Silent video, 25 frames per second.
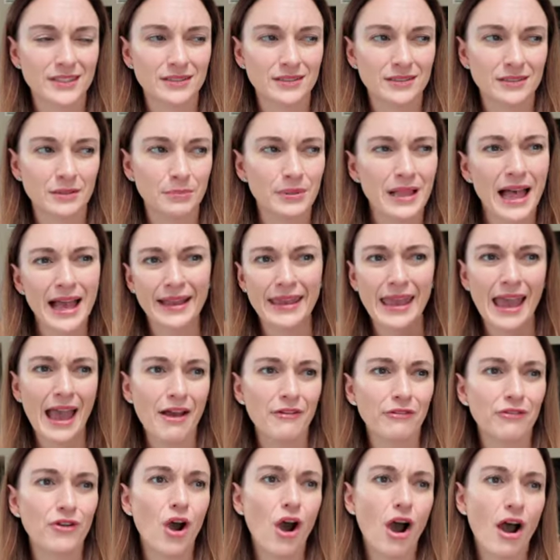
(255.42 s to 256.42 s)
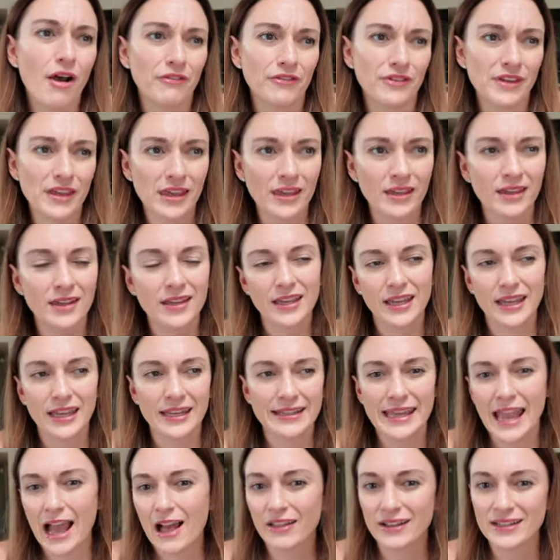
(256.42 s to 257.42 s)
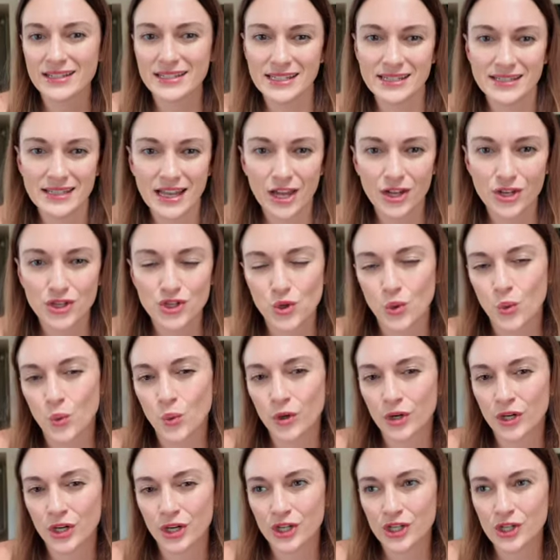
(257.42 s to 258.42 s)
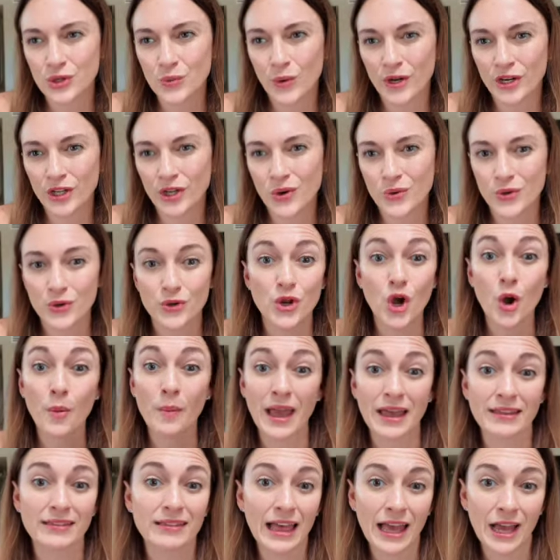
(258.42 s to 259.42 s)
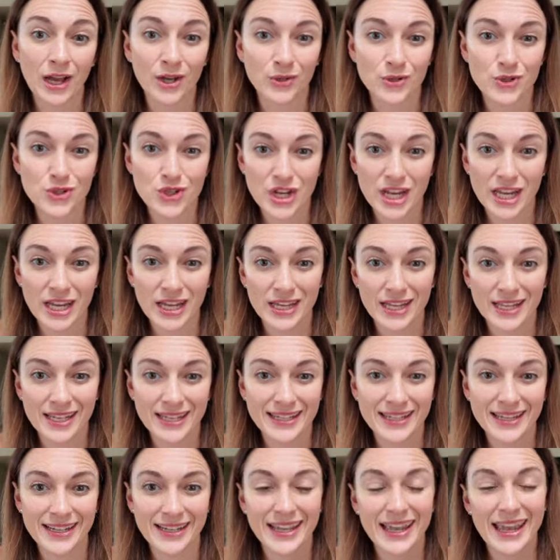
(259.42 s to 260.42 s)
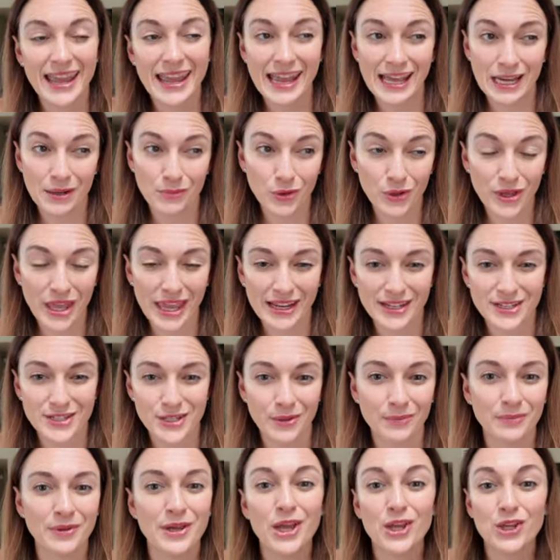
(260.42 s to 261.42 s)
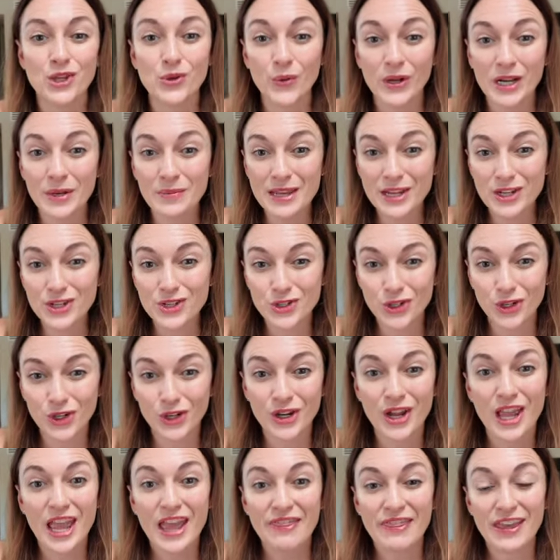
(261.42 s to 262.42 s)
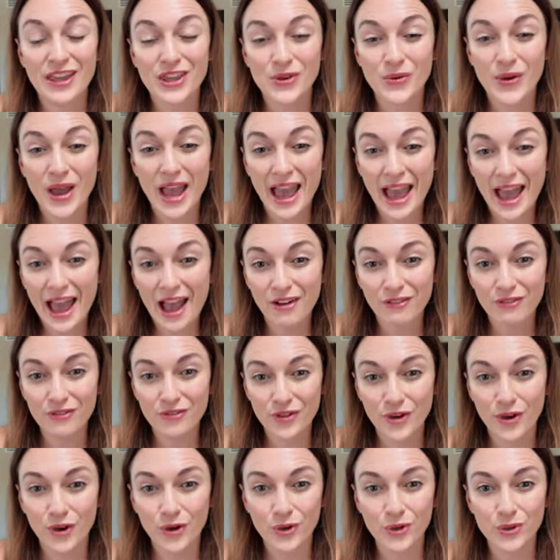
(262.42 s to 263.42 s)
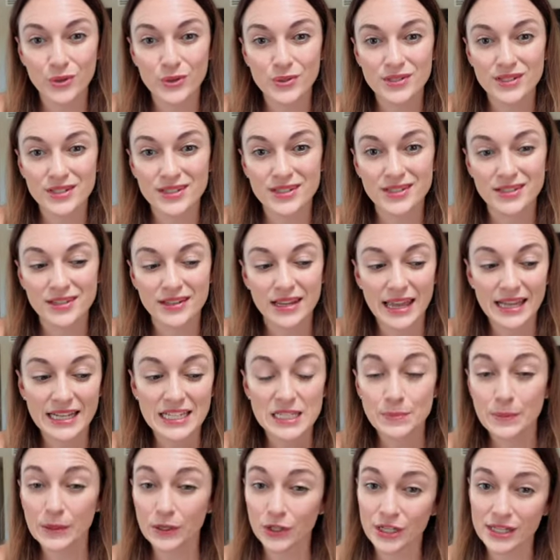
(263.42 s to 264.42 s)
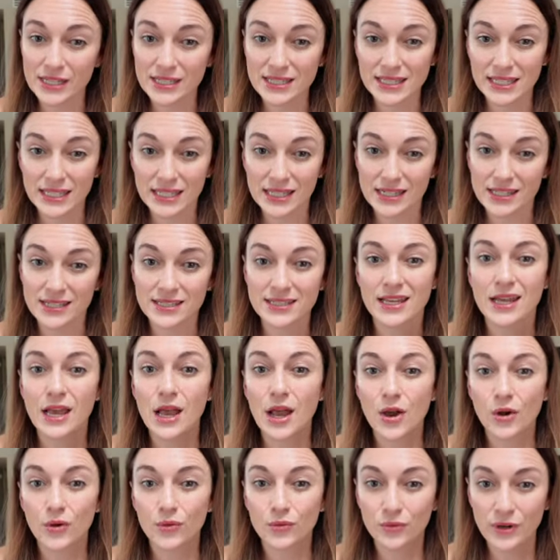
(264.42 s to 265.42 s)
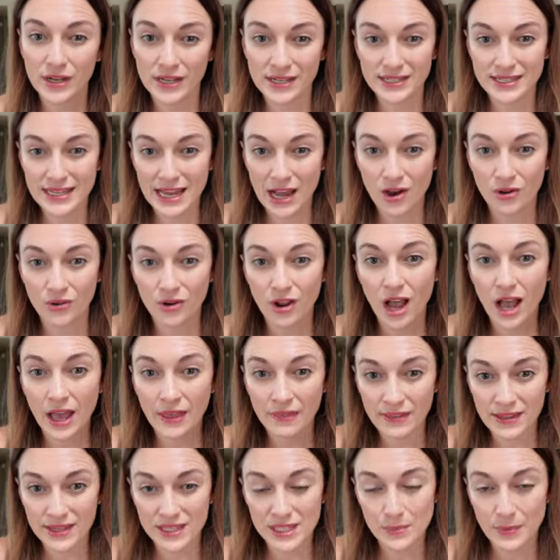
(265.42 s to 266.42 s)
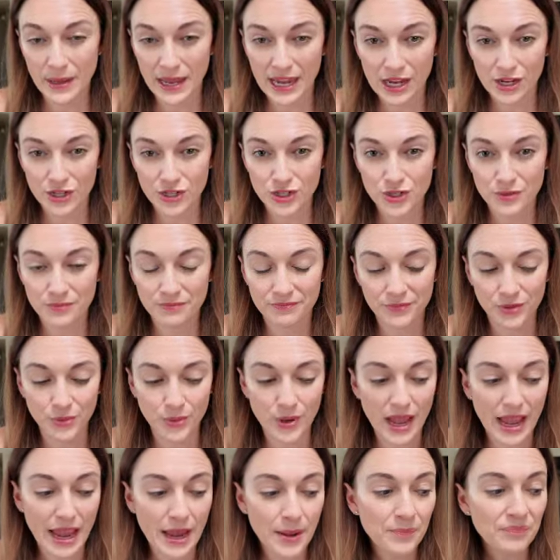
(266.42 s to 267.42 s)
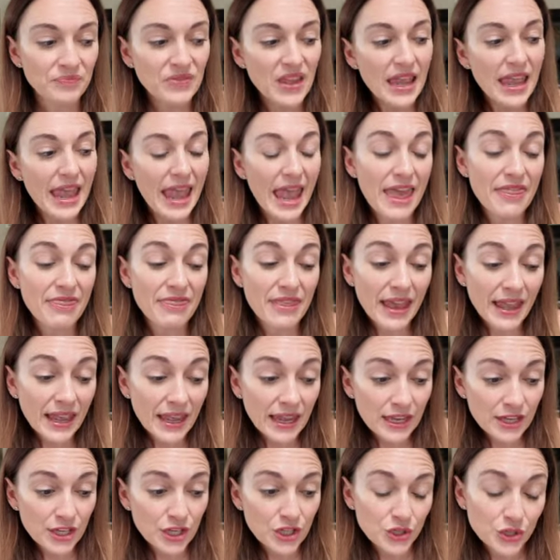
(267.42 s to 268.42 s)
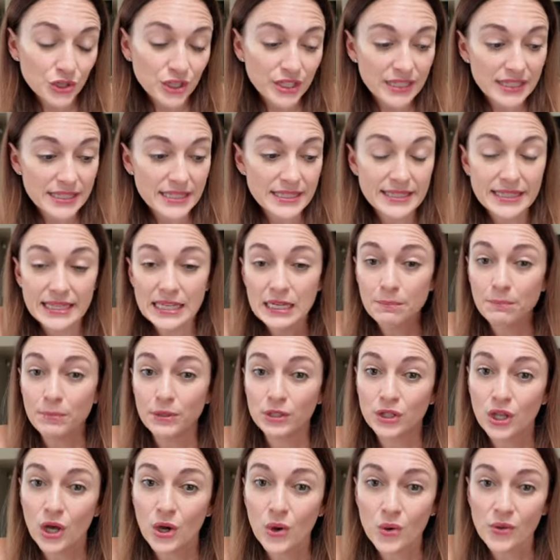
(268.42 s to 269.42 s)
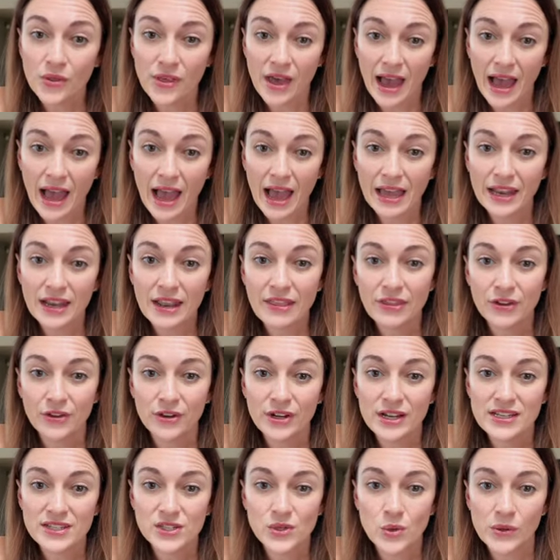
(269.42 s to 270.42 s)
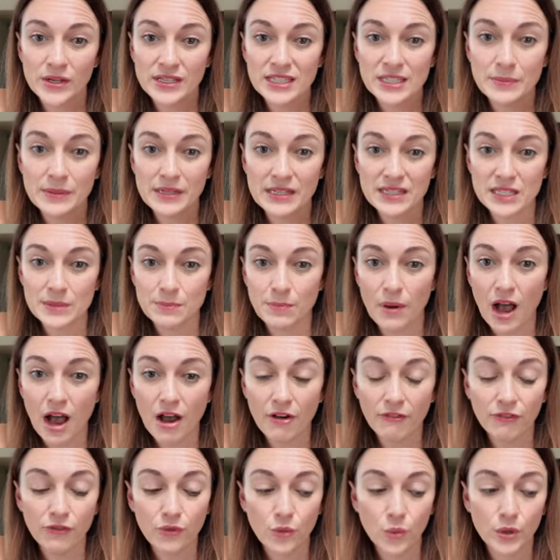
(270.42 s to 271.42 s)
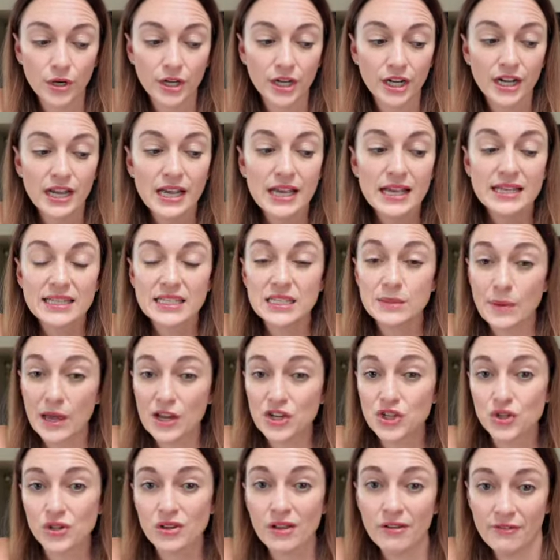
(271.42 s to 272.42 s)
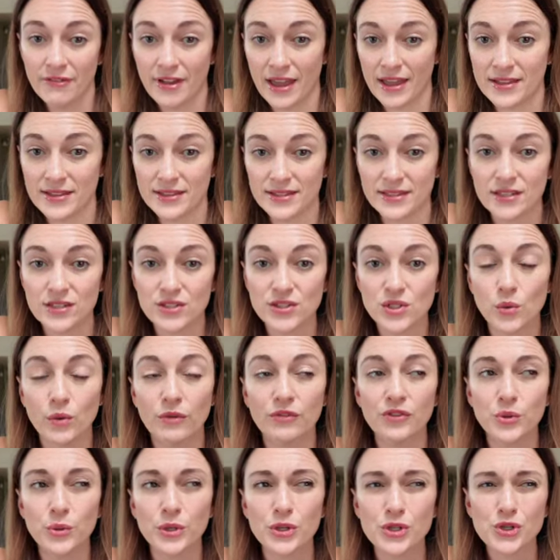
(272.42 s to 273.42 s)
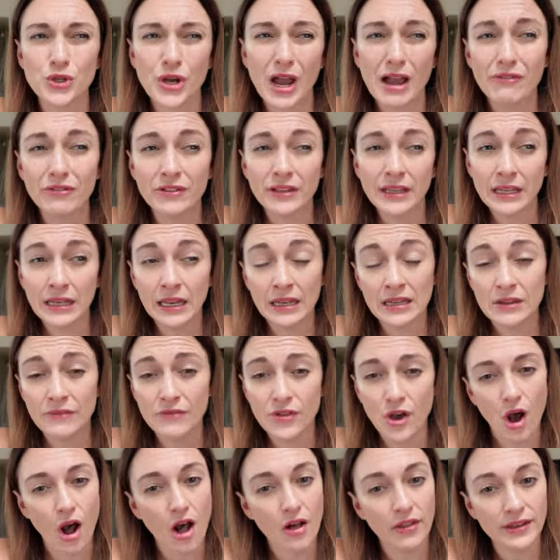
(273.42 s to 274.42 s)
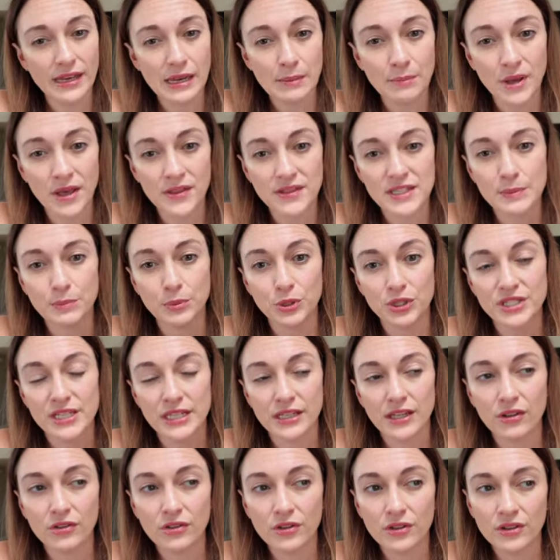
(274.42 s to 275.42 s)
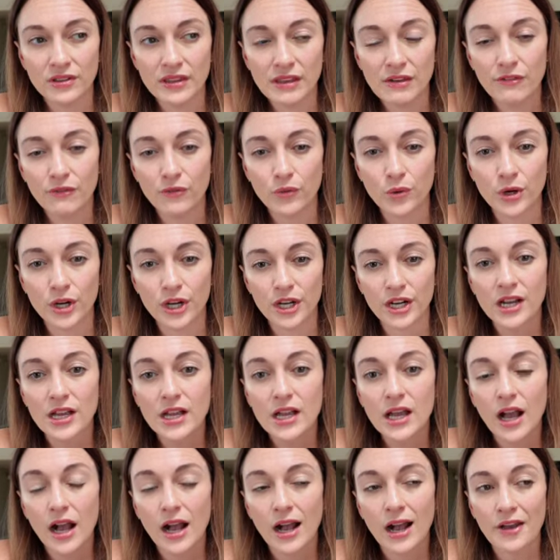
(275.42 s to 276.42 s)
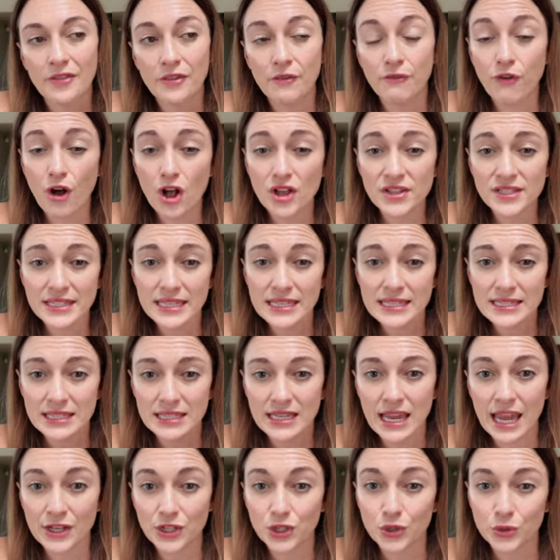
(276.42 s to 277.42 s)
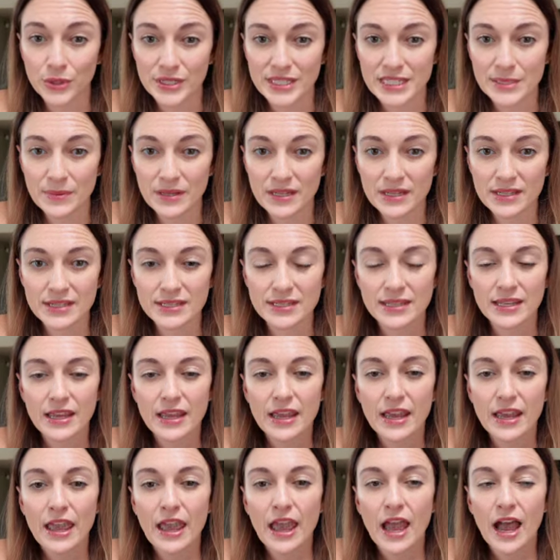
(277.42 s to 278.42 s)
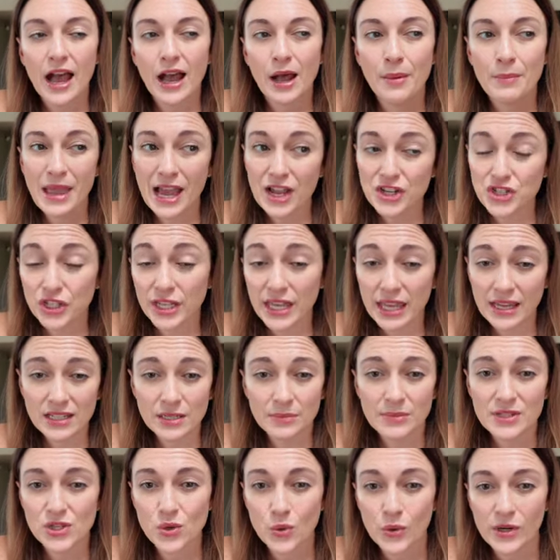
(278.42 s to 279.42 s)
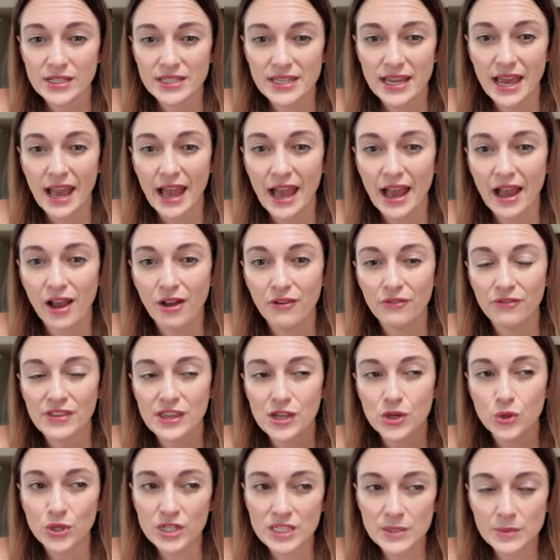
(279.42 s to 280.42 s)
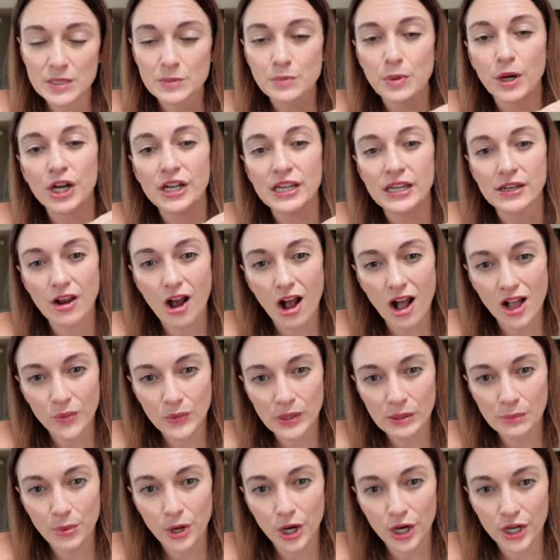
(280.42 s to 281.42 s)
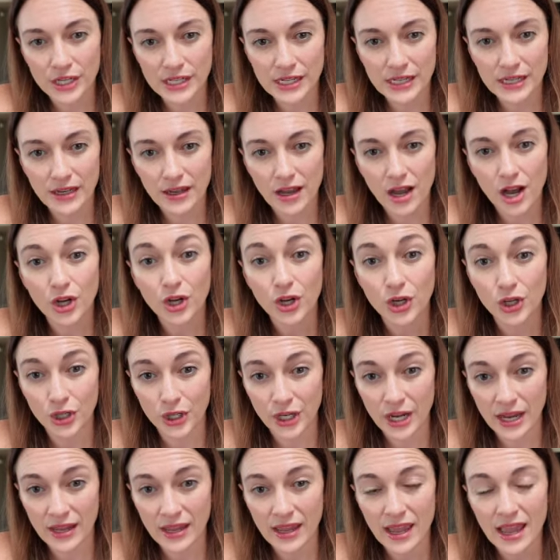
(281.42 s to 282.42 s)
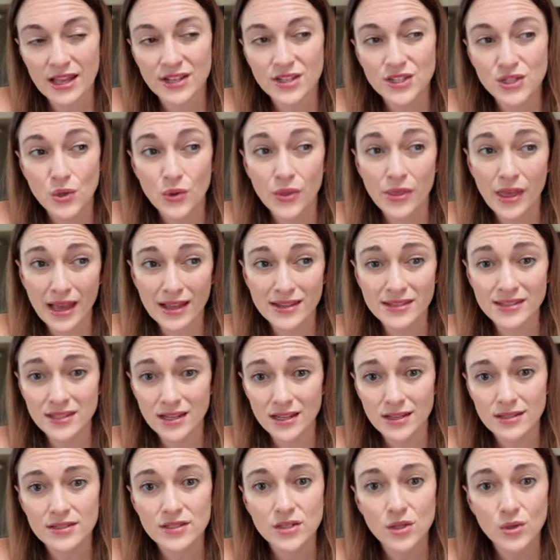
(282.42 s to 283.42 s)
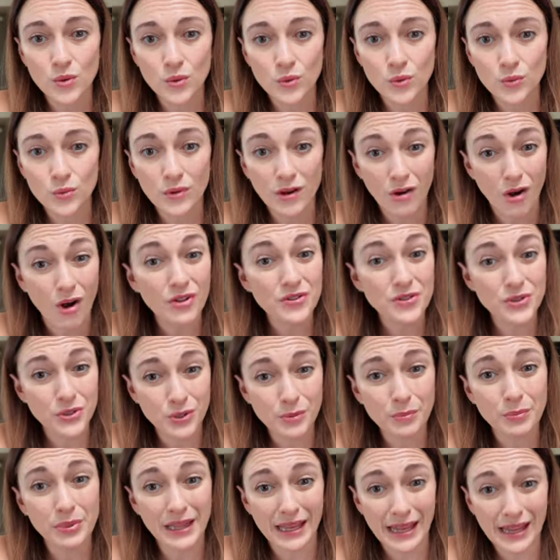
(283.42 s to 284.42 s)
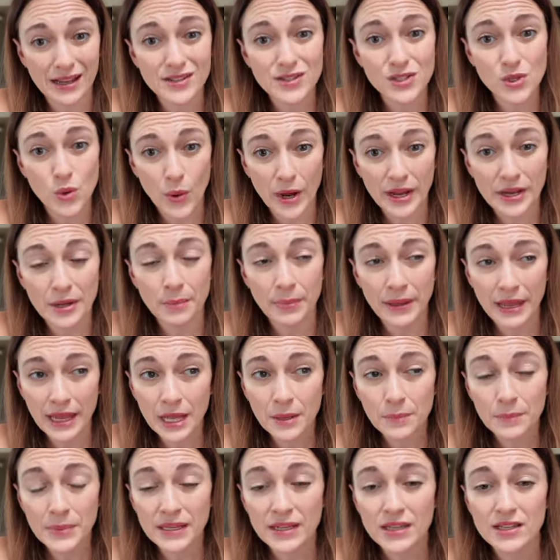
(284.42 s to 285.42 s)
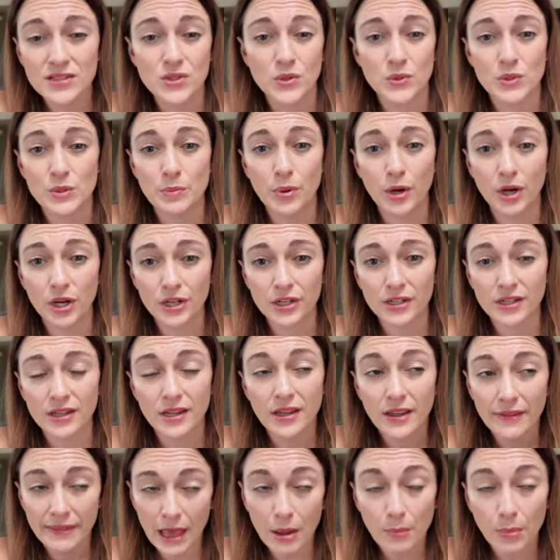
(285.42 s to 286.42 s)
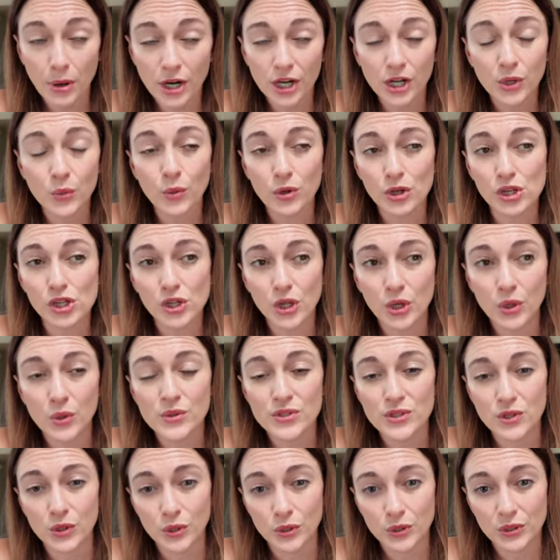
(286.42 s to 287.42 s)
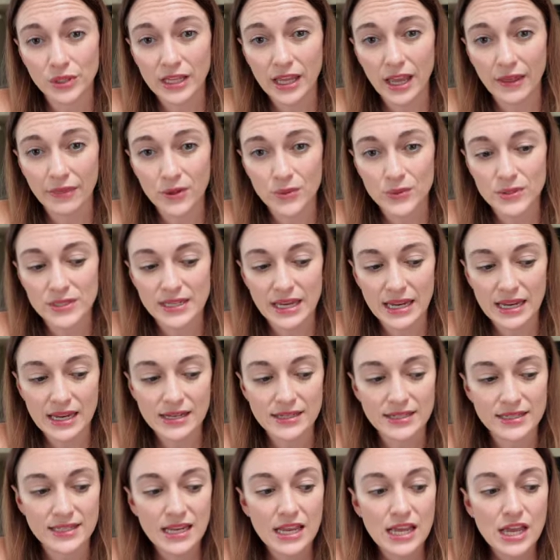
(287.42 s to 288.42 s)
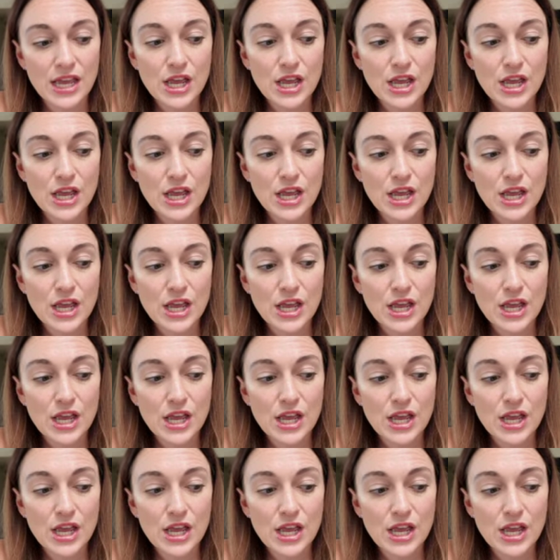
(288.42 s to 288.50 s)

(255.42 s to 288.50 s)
Black Calf Coffee in Galaxy's Edge, or you want to go to Nomad Lounge in Animal Kingdom. You want to make sure that you have those experiences written down on this page, okay? And then you're going to see below that there is going to be a spot for special events. So if you are traveling in any of the holiday months, particularly for the fall season and Christmas, Magic Kingdom is going to have the Christmas party and Halloween party occurring. And so that does alter plans quite a bit because that park will close early on those dates.